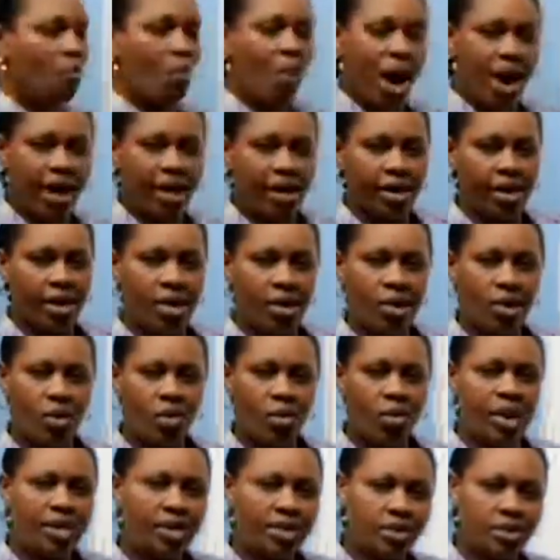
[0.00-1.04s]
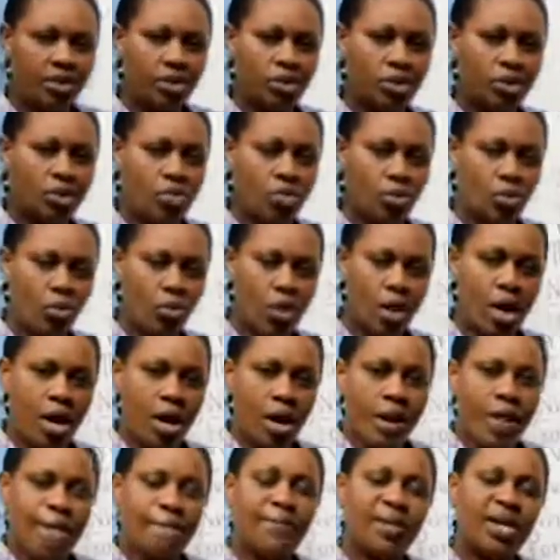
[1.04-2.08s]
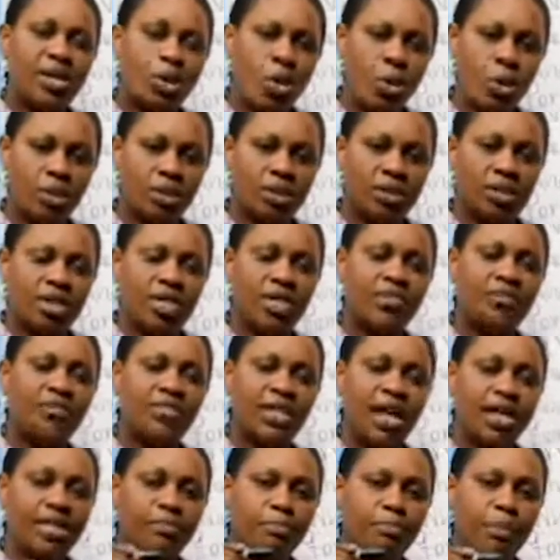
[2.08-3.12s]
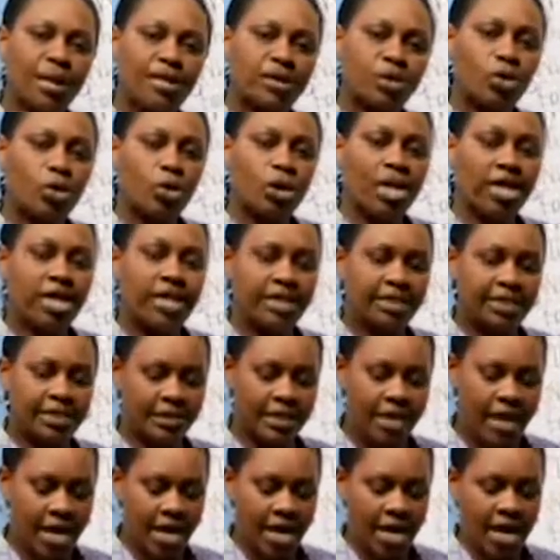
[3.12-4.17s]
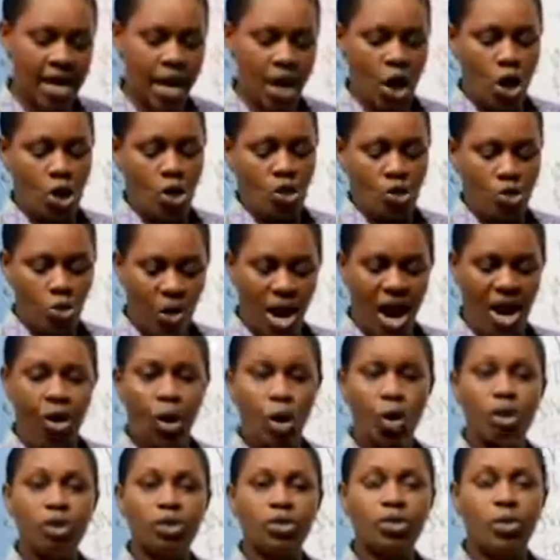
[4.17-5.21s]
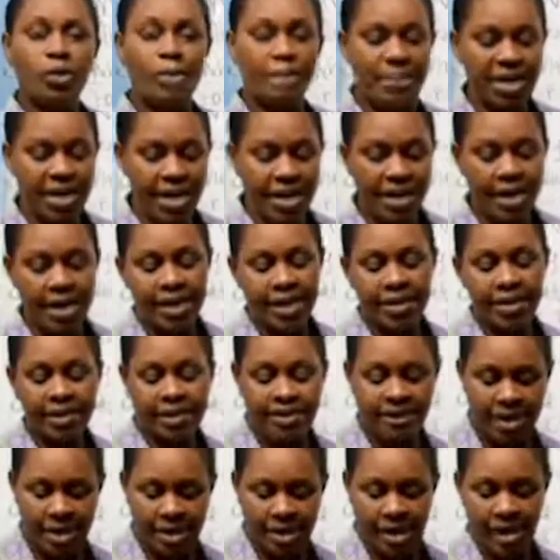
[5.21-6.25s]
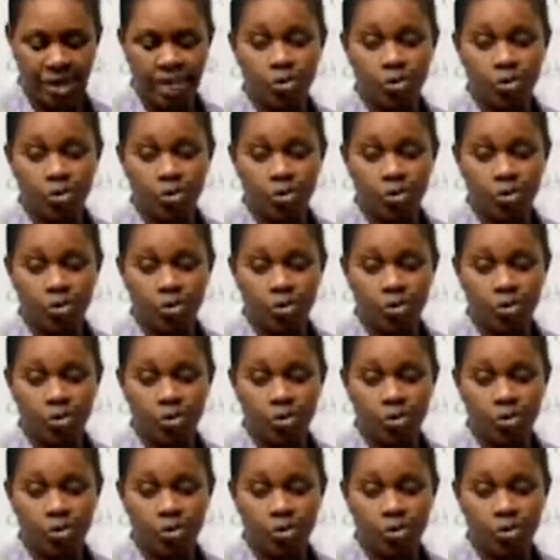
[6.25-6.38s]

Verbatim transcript: Why? Why is it not good? Because if that person is sick, you can also be sick.